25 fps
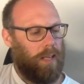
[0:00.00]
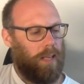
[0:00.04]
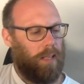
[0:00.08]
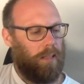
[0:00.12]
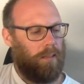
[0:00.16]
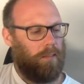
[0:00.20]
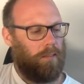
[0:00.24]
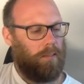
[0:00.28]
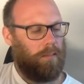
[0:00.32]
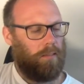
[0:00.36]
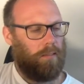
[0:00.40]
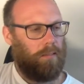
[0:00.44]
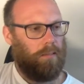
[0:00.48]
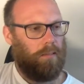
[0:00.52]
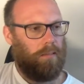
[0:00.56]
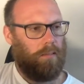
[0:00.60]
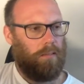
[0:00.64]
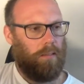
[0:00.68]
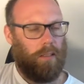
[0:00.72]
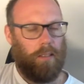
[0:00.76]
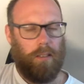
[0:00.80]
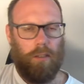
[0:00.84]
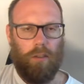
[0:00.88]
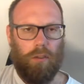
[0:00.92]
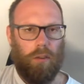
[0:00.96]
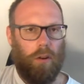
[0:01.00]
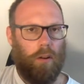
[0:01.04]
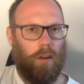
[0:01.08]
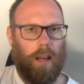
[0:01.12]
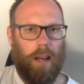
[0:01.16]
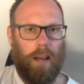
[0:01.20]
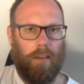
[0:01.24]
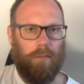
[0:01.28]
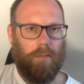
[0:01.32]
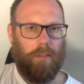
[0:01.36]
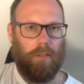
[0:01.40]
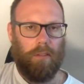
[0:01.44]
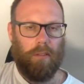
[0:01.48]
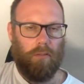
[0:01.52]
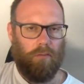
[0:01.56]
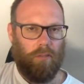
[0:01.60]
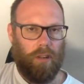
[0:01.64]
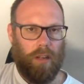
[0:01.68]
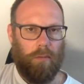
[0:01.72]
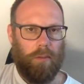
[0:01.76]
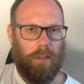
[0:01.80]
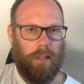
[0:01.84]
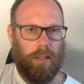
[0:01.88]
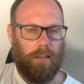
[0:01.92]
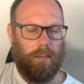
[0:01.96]
is, and you don't have to agree
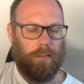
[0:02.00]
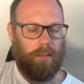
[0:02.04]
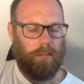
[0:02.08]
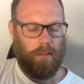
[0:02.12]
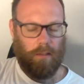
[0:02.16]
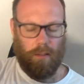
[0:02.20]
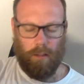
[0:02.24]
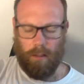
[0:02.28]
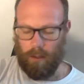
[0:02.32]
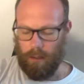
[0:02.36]
with this,